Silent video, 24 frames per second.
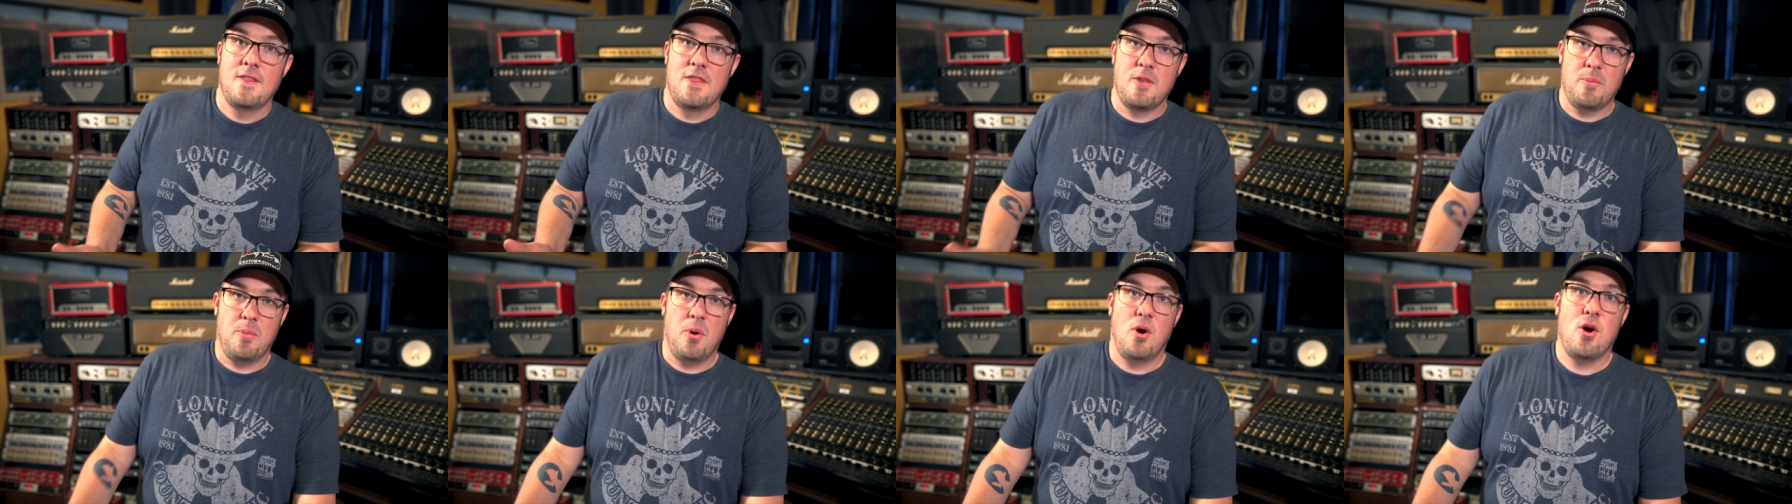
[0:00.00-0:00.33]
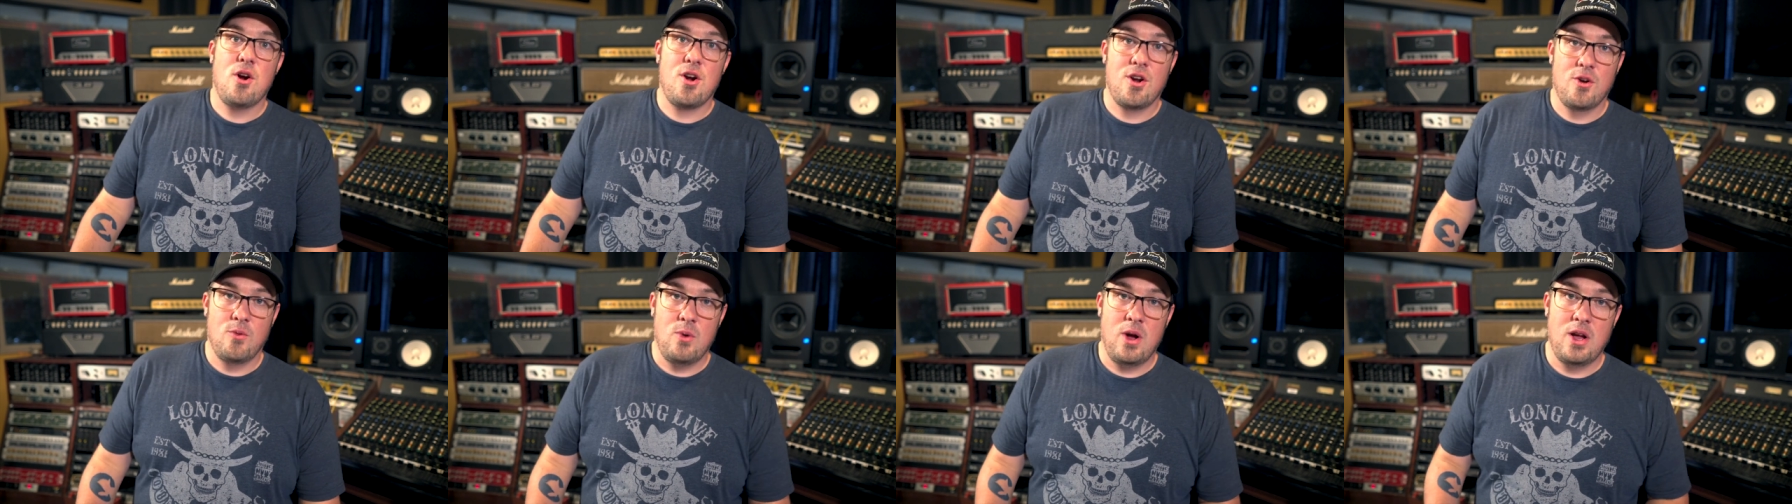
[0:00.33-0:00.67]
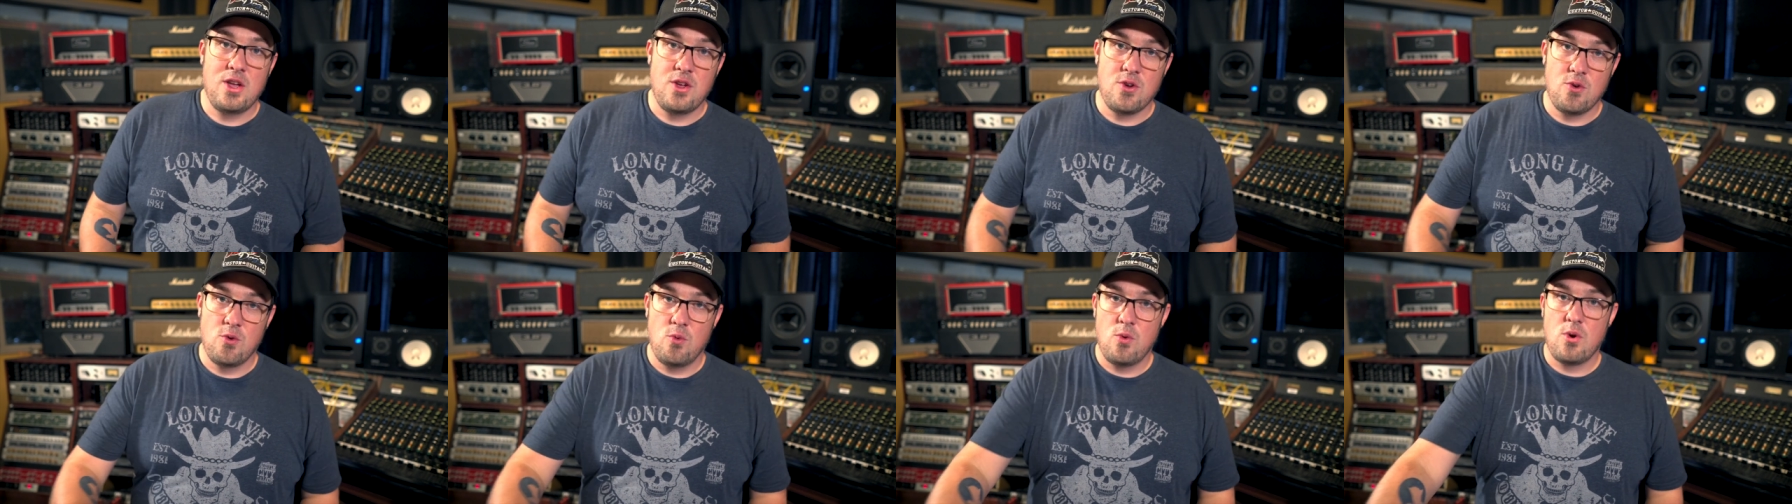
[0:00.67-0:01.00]
the part
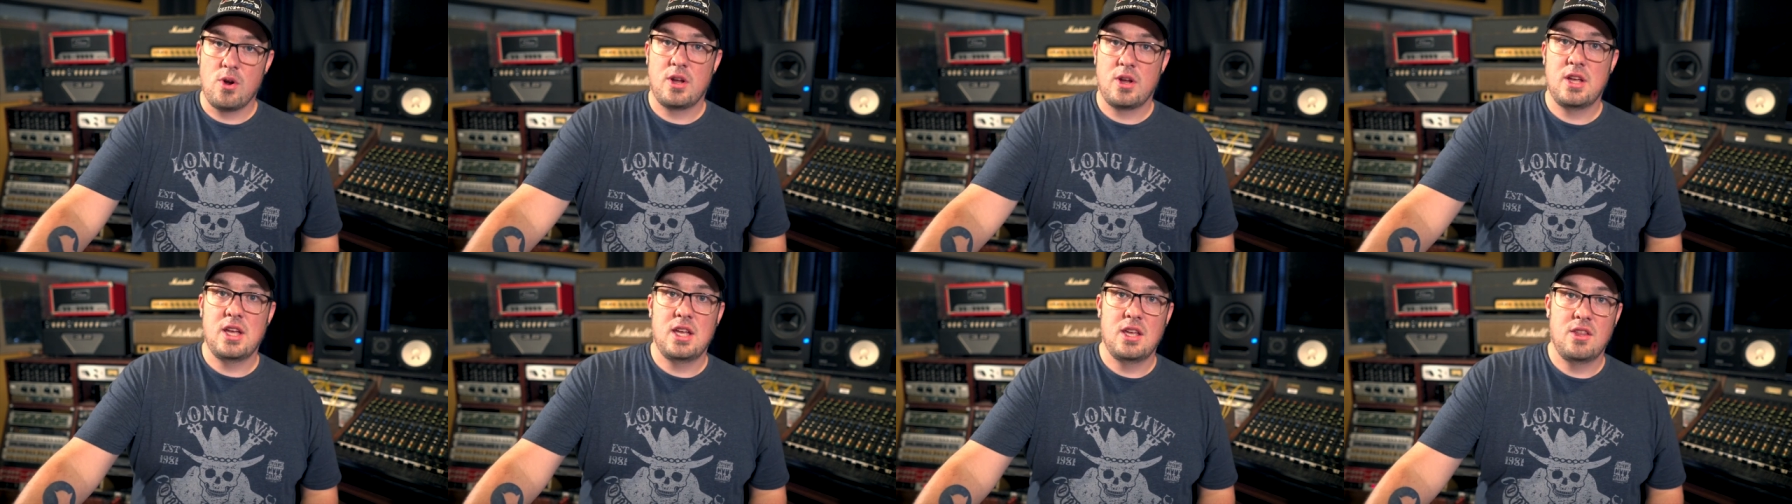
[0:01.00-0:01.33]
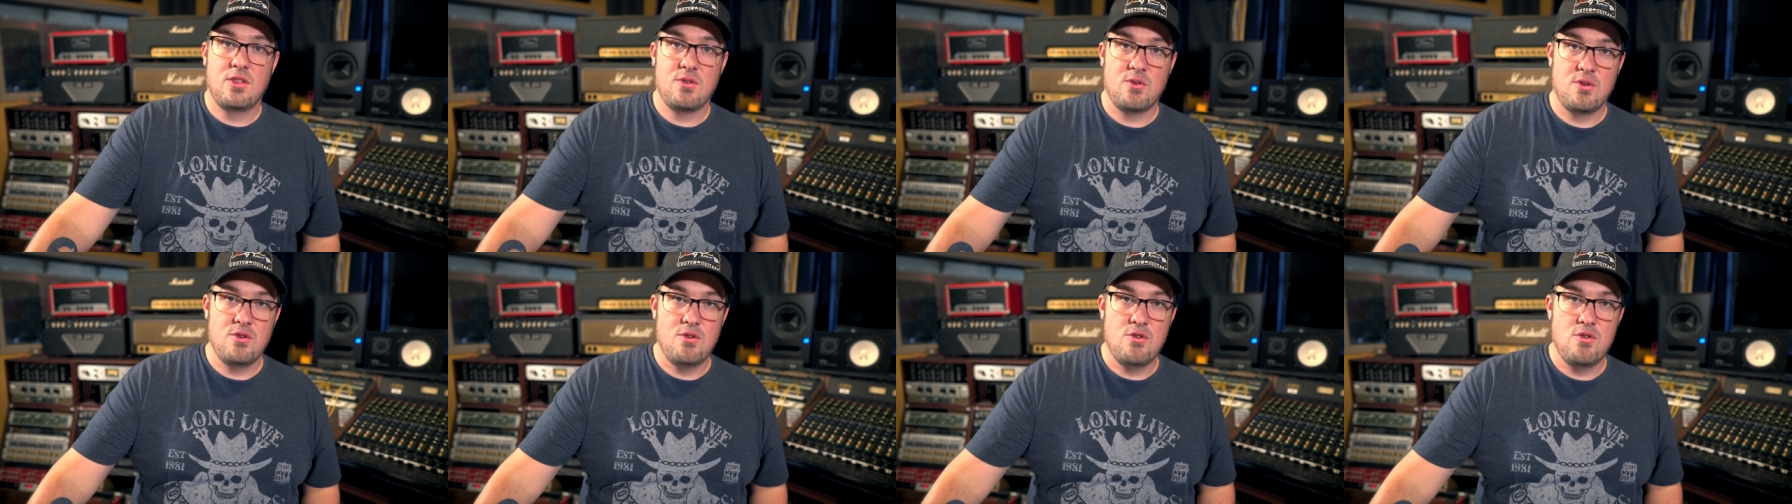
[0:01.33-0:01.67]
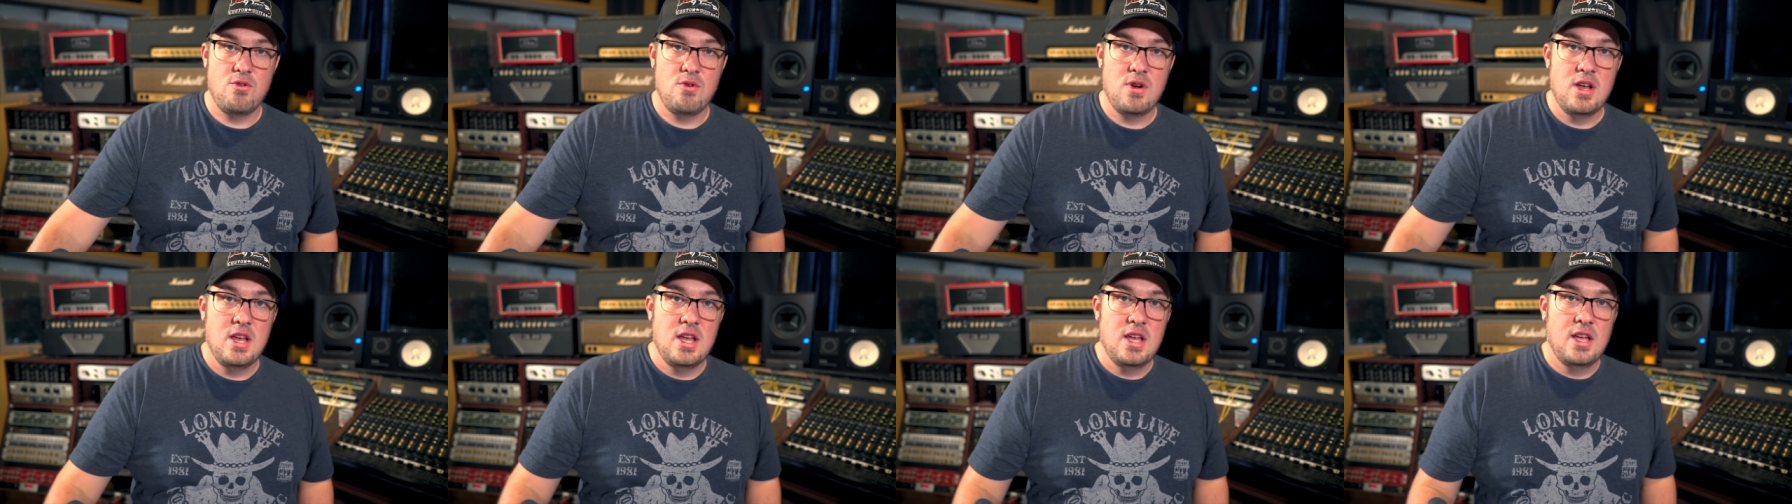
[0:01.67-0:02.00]
while you're working
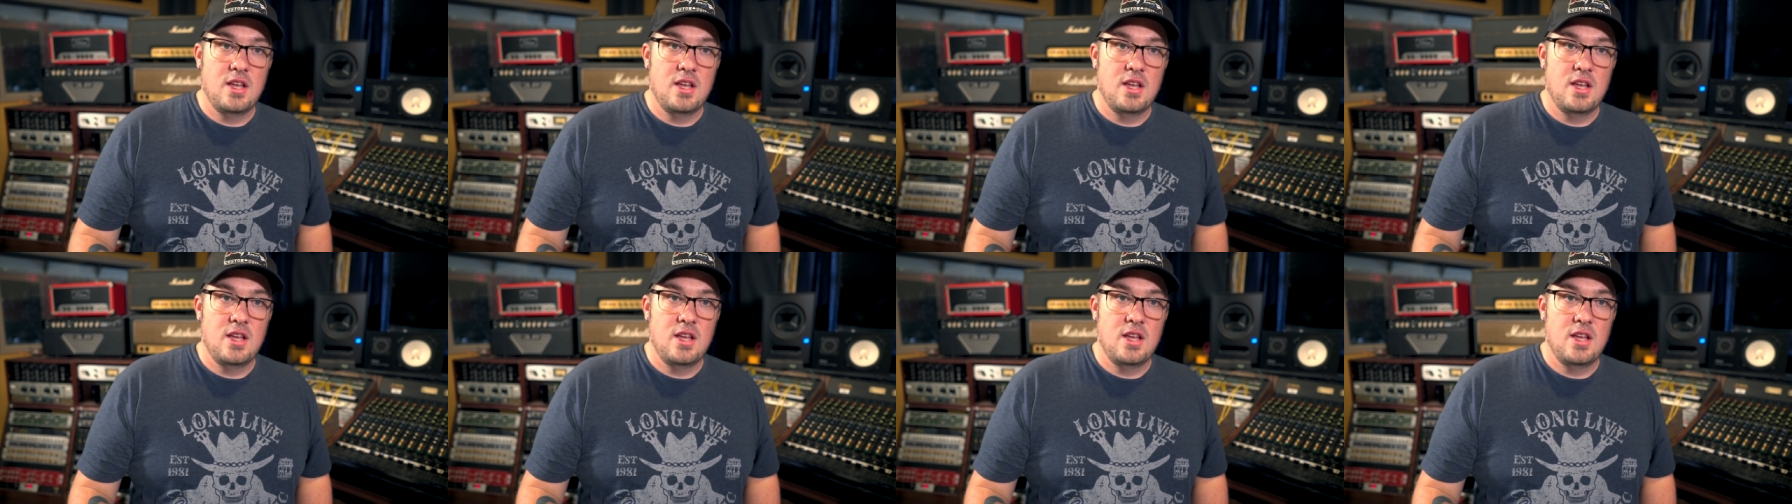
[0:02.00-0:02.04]
through